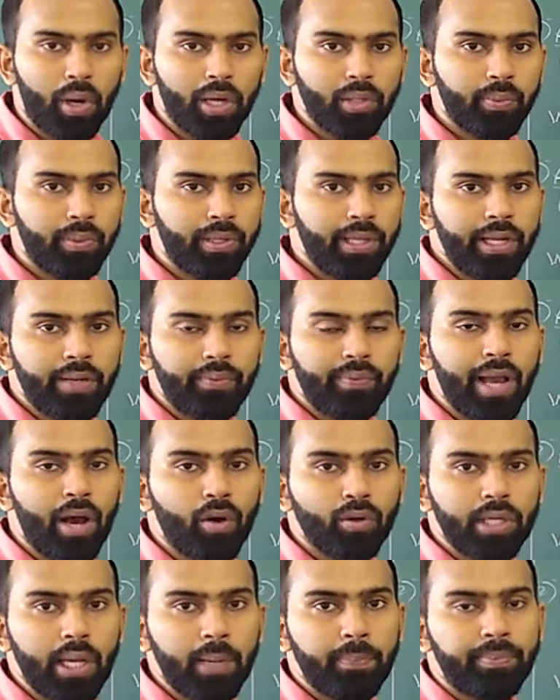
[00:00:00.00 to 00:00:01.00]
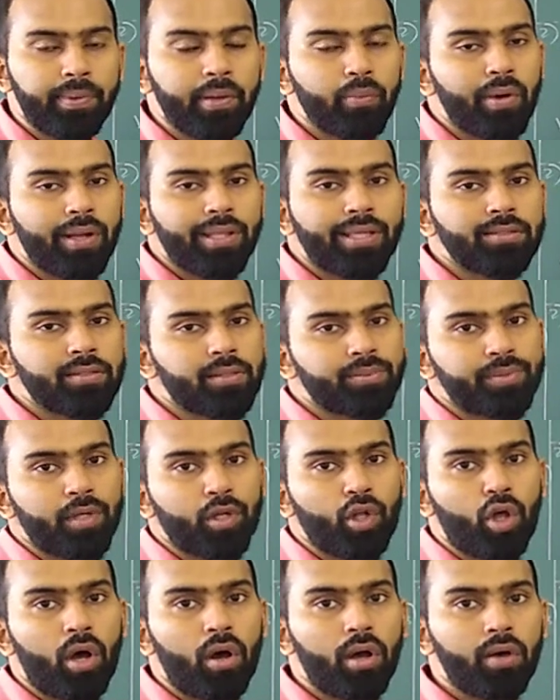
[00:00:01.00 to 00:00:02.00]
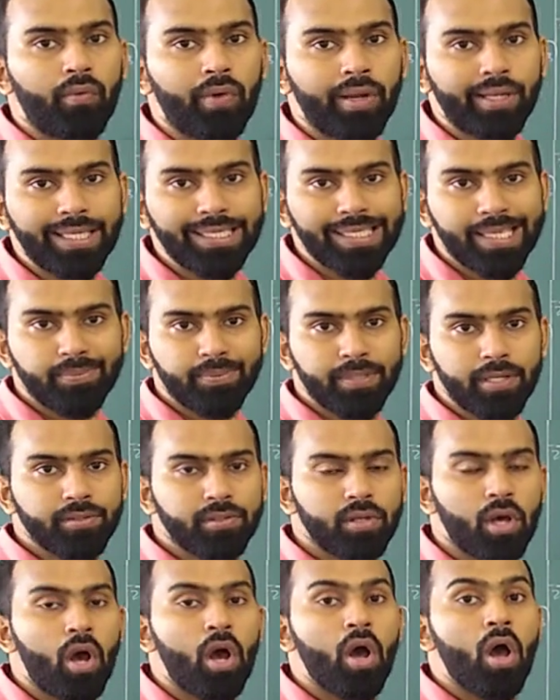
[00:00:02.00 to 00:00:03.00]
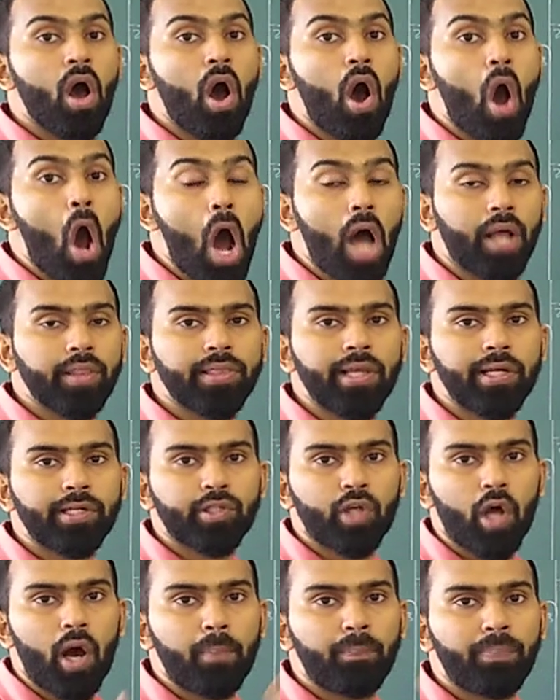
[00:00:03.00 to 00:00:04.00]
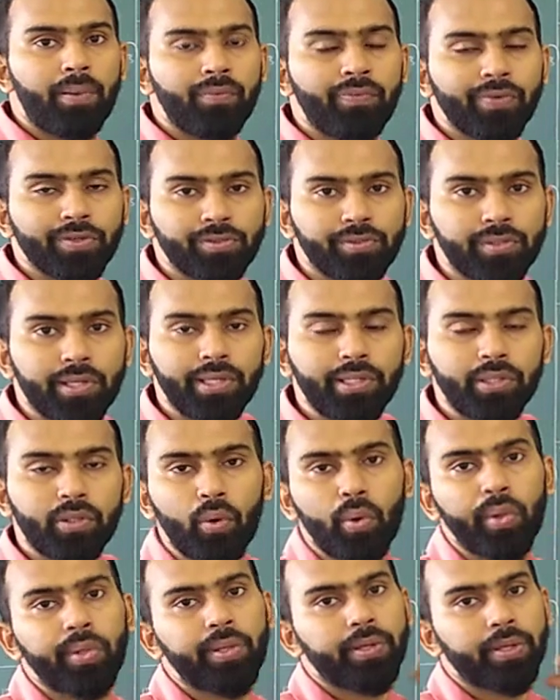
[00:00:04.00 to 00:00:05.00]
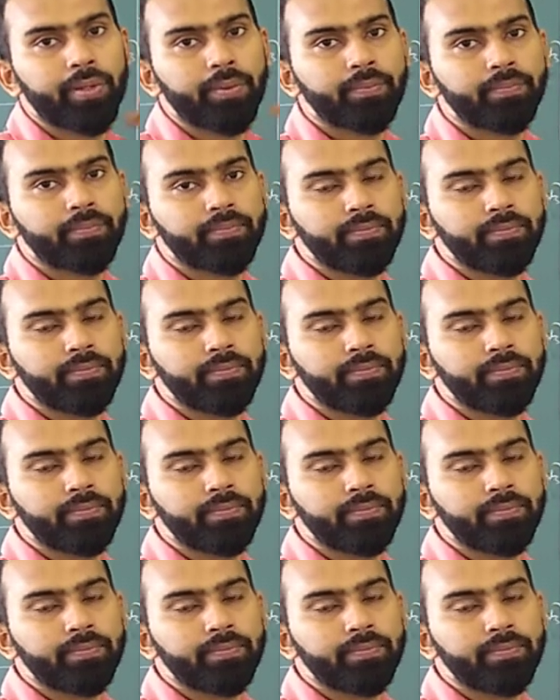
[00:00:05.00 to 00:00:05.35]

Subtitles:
what we need, we have kept a working substance on the top of a sink over here.